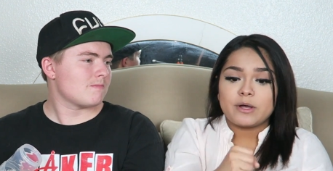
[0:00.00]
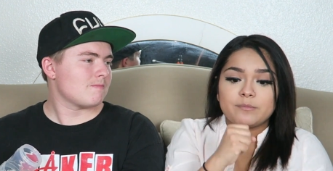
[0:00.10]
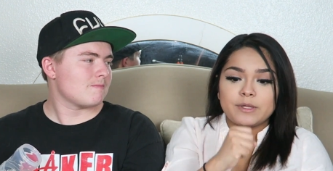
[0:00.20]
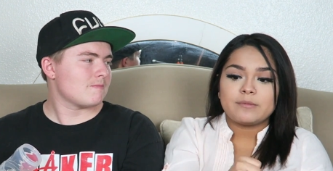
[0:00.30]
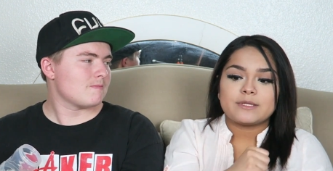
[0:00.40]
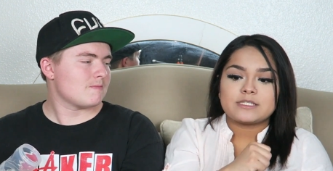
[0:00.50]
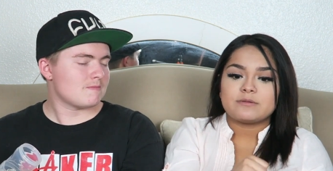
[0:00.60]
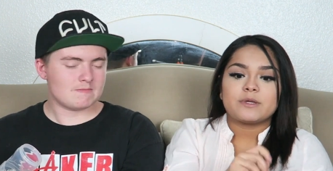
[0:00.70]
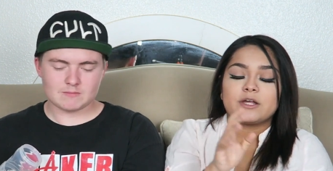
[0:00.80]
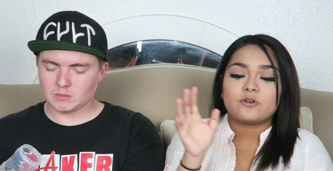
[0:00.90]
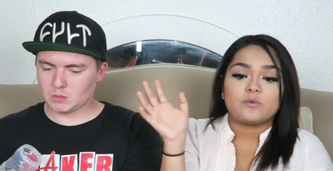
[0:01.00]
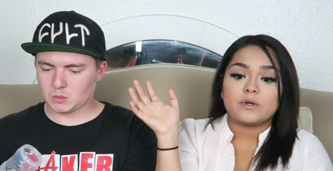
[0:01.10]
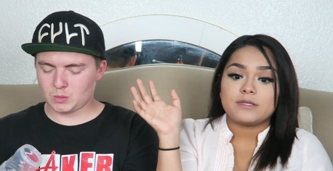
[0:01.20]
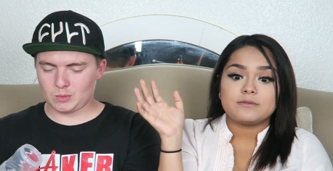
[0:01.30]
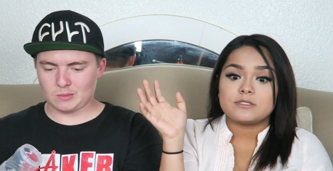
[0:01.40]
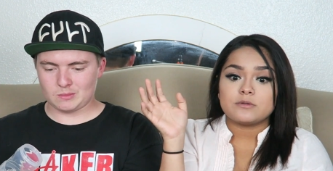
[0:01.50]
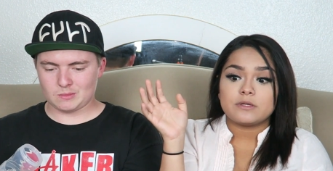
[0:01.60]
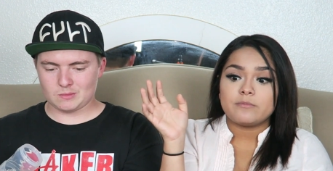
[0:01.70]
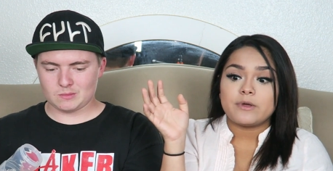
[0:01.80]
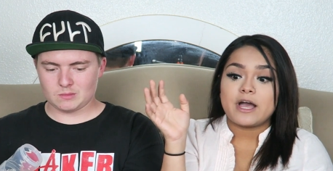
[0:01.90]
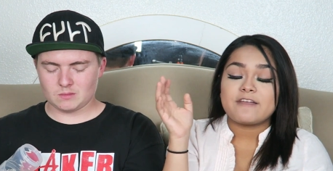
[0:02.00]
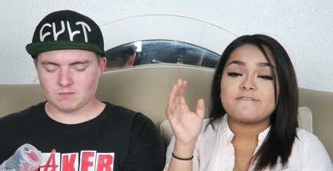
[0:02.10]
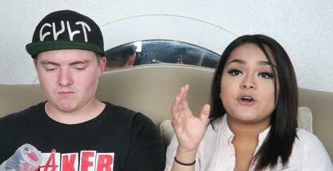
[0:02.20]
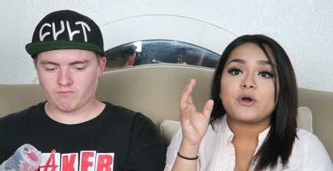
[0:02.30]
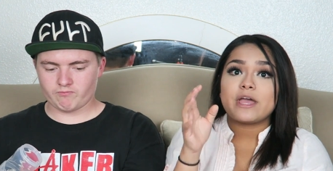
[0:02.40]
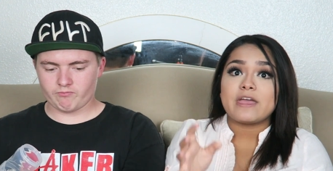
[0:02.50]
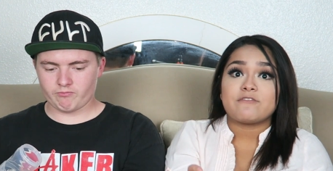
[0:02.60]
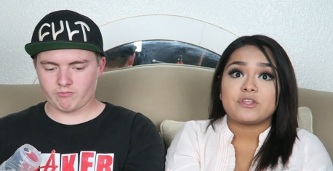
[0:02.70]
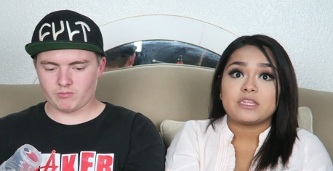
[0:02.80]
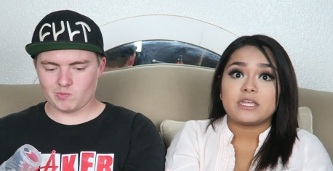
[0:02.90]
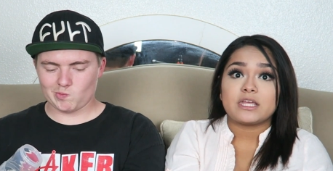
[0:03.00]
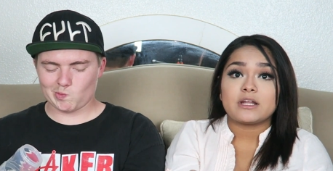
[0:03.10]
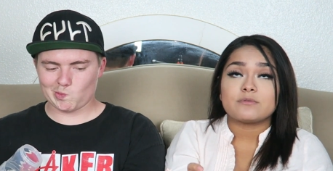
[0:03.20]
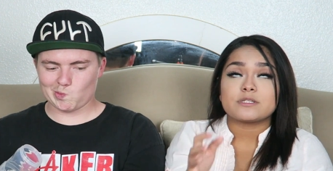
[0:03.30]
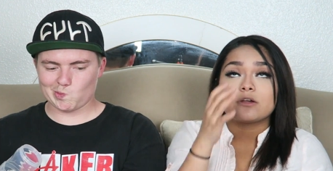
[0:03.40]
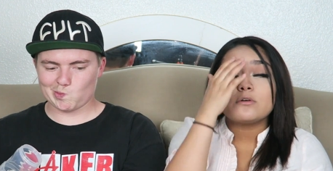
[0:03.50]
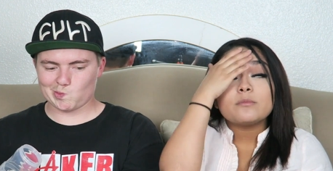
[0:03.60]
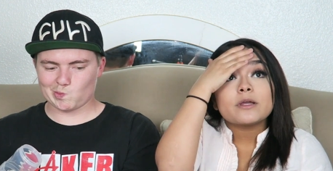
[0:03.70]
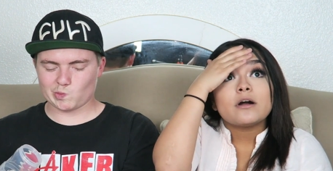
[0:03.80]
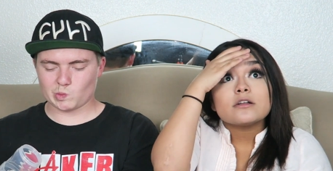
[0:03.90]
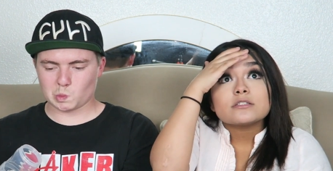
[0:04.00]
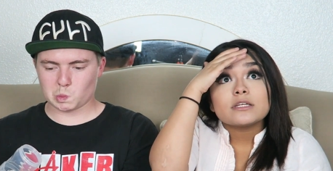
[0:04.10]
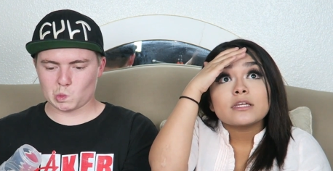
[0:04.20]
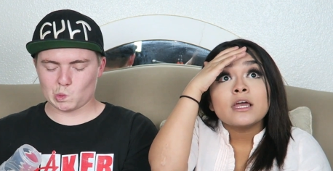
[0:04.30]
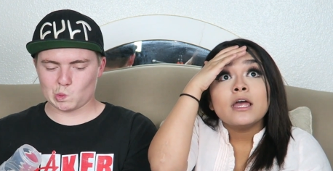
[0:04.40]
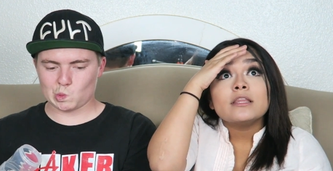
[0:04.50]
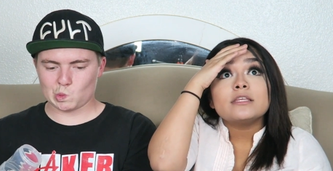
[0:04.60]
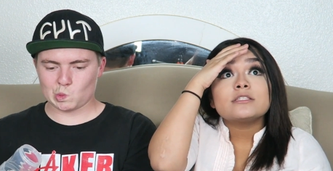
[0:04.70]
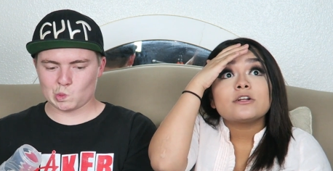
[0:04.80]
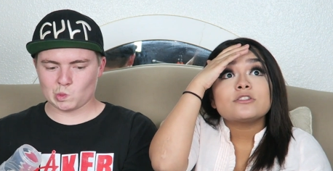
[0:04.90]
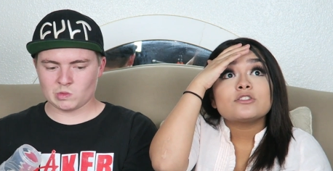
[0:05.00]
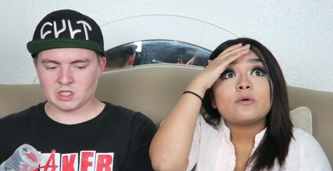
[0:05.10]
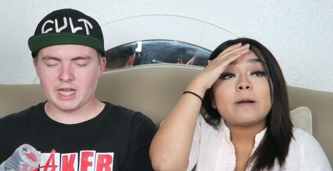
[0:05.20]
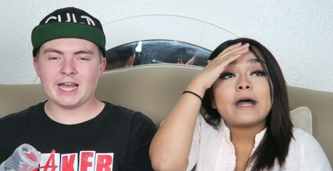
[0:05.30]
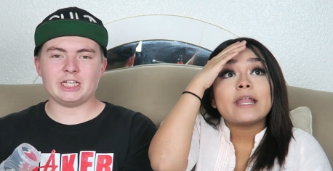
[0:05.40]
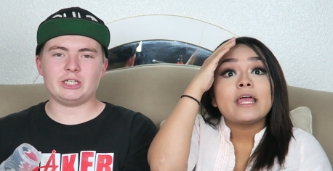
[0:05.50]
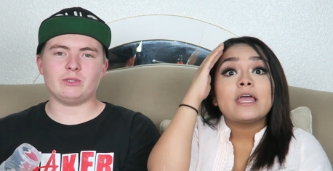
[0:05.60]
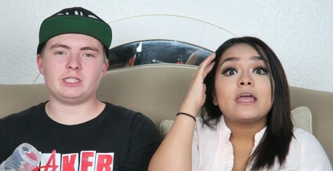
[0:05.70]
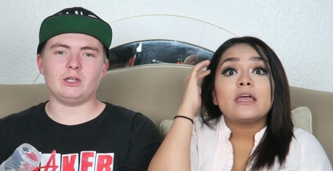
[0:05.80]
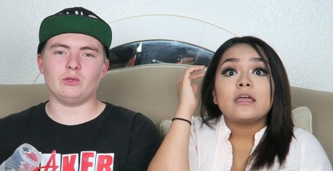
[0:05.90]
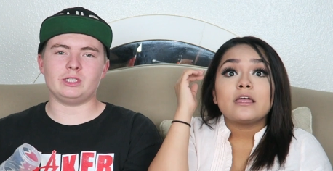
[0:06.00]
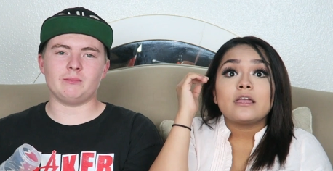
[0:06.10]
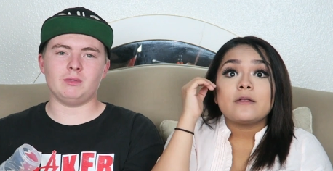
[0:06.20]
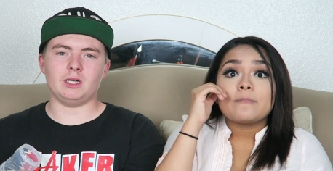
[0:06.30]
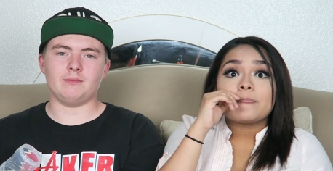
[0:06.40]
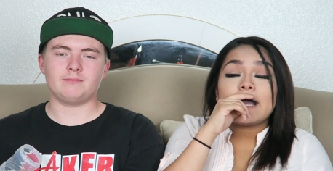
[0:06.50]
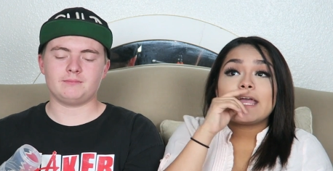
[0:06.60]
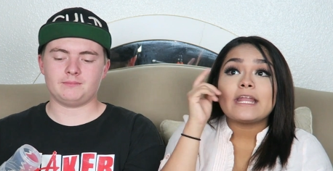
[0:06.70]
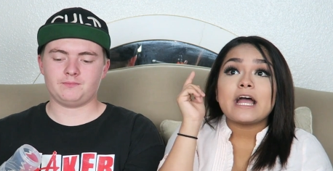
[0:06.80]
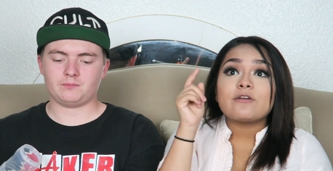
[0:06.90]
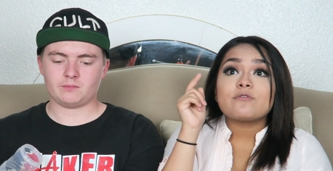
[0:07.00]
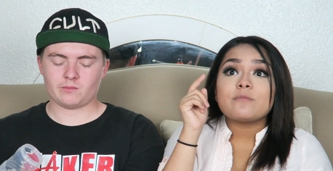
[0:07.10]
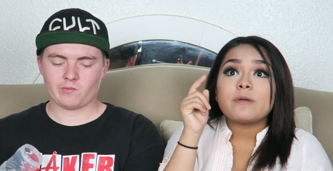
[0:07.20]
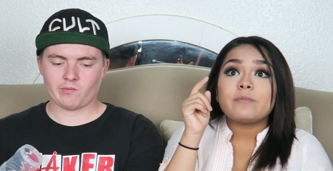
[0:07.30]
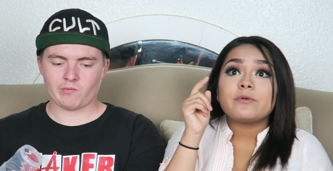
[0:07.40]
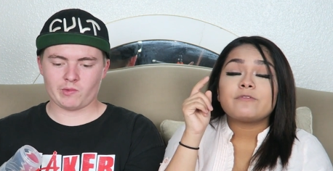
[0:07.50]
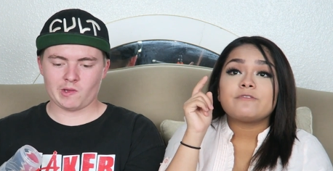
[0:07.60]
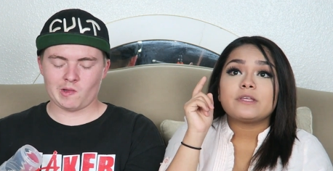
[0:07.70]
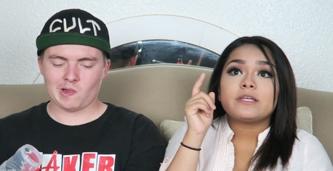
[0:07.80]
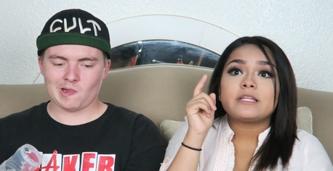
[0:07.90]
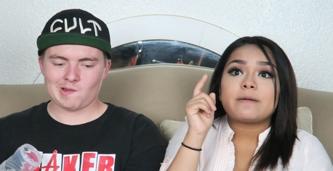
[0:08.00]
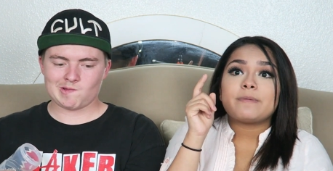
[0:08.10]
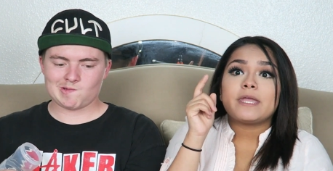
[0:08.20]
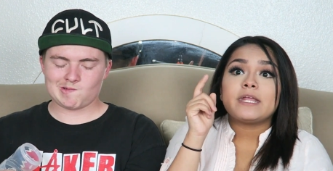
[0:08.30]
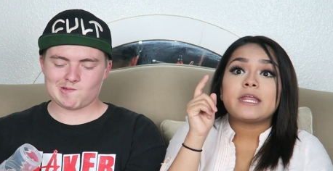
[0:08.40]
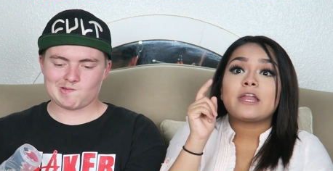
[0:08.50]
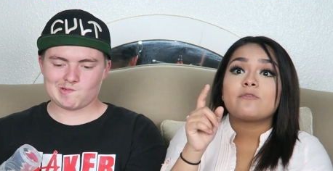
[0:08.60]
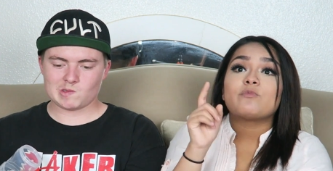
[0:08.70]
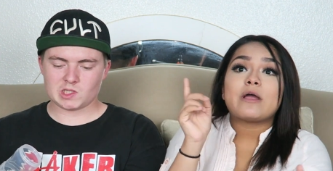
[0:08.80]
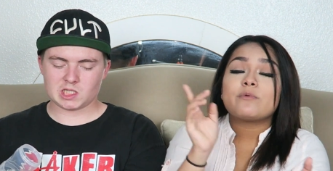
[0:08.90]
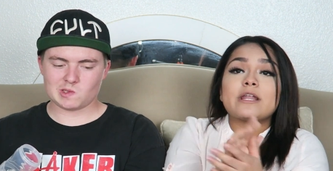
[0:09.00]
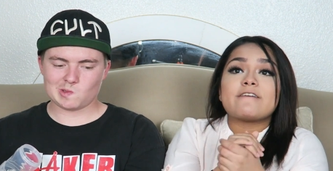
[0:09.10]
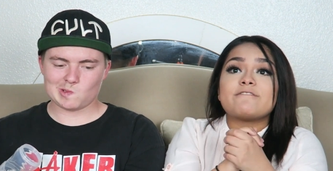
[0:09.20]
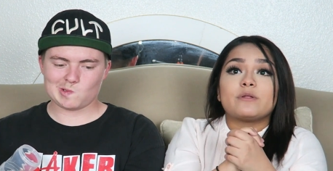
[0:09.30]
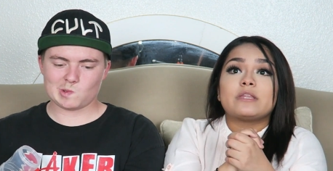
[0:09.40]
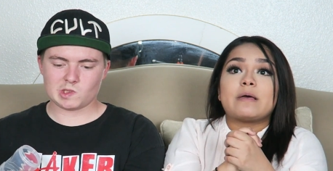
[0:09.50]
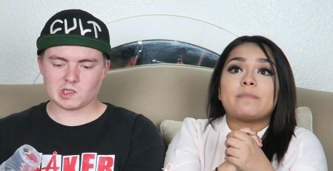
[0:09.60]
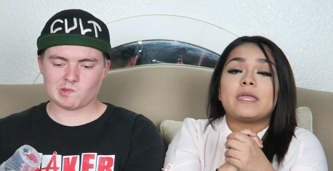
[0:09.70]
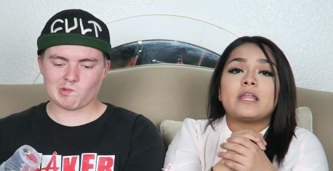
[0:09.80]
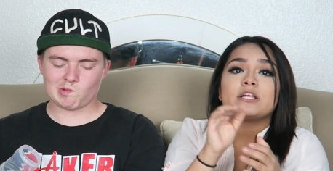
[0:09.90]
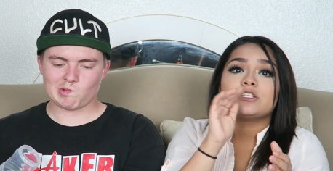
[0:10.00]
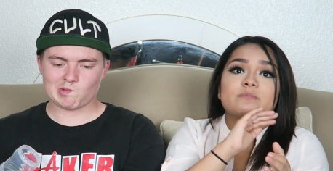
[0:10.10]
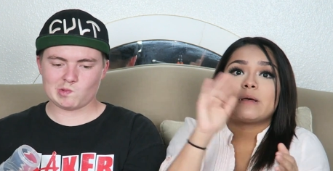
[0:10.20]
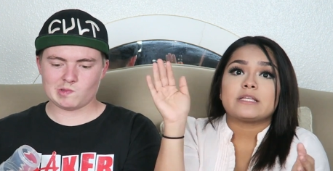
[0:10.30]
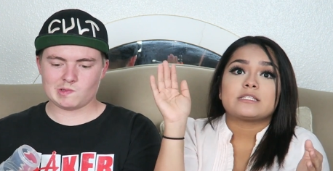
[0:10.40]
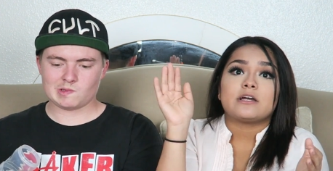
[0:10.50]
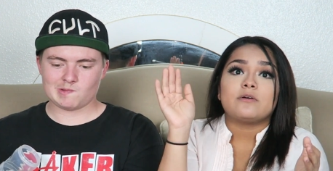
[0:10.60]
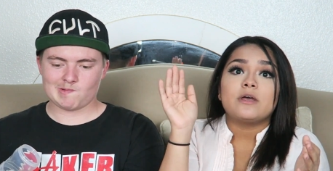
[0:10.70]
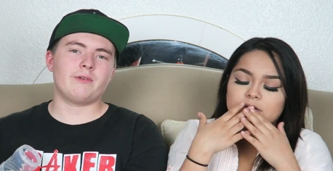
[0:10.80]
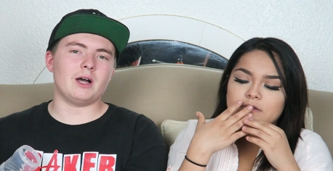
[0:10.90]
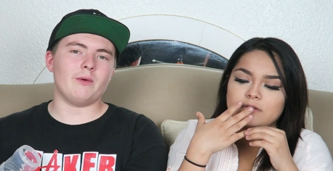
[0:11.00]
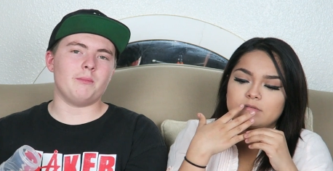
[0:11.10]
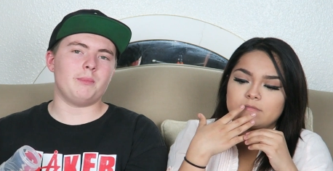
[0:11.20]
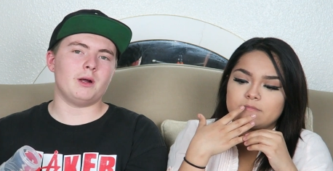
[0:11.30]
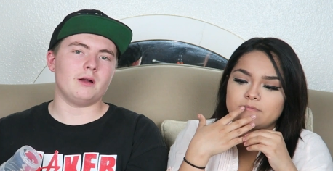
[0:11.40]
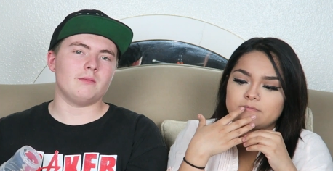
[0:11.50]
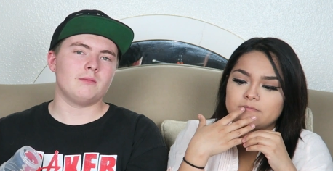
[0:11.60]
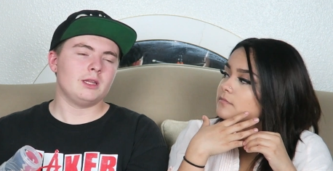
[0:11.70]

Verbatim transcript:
Speaker 1: pumping my stomach. I don't know what he was doing, but I felt everything. And I was like, oh my gosh, like this hurts so bad. And she was
Speaker 2: still losing blood. Yeah,
Speaker 1: and I remember feeling that pain. And right when I felt that pain, I just passed out.
Speaker 2: Forgot one part.